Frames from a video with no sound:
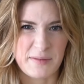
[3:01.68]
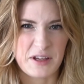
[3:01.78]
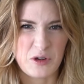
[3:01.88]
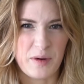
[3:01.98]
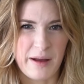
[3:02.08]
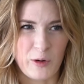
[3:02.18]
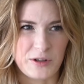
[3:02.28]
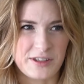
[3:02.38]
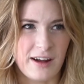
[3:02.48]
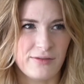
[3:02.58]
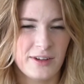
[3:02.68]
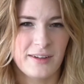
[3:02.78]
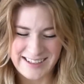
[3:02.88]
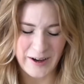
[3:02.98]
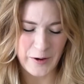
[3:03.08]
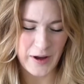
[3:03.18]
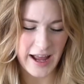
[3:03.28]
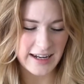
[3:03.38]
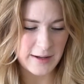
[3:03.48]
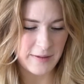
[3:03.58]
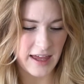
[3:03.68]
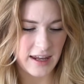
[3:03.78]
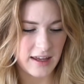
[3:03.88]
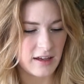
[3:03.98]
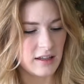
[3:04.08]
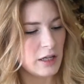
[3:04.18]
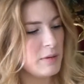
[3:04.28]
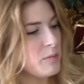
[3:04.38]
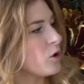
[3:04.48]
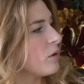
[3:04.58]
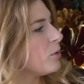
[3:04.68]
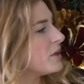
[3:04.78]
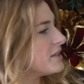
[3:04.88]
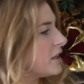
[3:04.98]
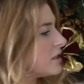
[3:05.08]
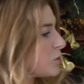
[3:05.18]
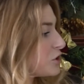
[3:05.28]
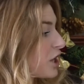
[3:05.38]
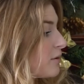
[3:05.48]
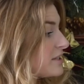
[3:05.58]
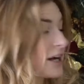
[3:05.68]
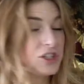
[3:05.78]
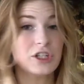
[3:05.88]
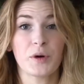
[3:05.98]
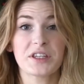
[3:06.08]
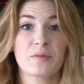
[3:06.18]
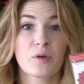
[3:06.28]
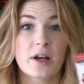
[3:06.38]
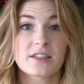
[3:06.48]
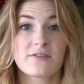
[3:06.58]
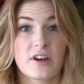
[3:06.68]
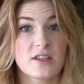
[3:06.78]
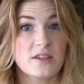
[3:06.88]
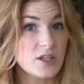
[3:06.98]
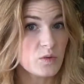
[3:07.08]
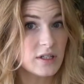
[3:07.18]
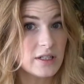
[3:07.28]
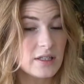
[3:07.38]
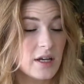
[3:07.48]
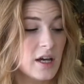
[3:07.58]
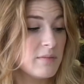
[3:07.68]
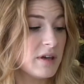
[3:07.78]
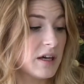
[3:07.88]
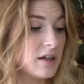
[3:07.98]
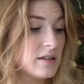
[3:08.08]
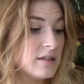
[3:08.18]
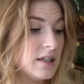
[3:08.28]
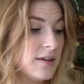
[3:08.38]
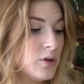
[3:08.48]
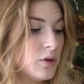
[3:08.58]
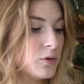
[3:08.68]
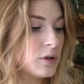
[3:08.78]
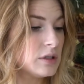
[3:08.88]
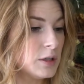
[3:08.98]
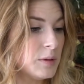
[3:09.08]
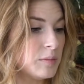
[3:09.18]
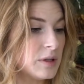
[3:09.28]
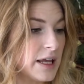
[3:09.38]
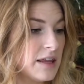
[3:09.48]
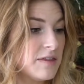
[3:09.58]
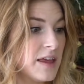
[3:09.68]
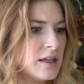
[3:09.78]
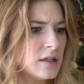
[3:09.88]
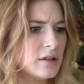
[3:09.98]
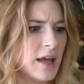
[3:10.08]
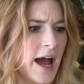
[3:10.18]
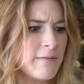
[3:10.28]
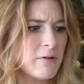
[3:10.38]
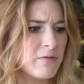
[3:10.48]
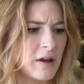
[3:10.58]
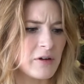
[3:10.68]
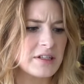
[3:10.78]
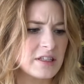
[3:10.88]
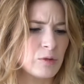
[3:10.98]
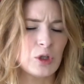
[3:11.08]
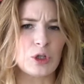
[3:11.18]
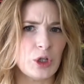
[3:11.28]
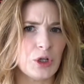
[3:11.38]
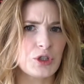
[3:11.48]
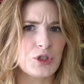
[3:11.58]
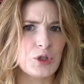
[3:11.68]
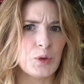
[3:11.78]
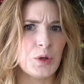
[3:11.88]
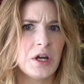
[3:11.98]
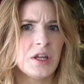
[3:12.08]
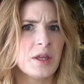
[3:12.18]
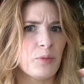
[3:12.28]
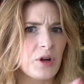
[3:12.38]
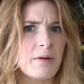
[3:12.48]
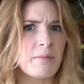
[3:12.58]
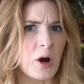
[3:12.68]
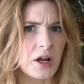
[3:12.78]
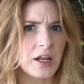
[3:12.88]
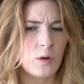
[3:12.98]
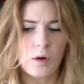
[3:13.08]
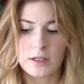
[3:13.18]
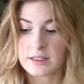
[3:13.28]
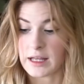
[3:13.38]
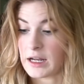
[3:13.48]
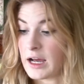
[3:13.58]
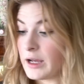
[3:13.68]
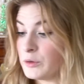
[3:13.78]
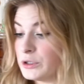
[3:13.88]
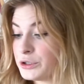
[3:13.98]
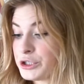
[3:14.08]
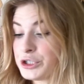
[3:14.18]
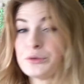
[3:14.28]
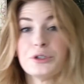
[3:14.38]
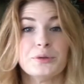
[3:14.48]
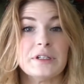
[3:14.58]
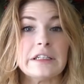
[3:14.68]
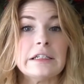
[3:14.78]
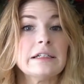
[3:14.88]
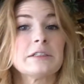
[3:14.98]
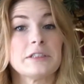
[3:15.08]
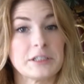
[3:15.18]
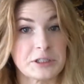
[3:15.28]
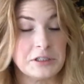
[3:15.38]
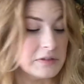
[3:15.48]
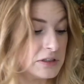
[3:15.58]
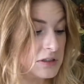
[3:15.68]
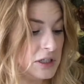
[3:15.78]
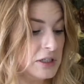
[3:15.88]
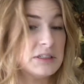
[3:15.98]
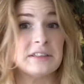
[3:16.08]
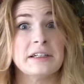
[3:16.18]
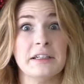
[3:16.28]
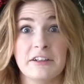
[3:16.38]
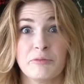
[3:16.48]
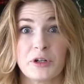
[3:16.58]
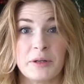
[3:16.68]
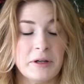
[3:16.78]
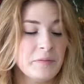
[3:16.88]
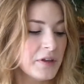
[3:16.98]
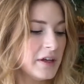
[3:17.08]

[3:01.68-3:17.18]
to make you buy more stuff. So I ended up getting a little bit more poinsettias, which I was actually quite surprised to find these ones because even though they're a little bit plain, they have a very similar look to the Prima marketing ones that I will show you in the next section of this haul because I love Prima.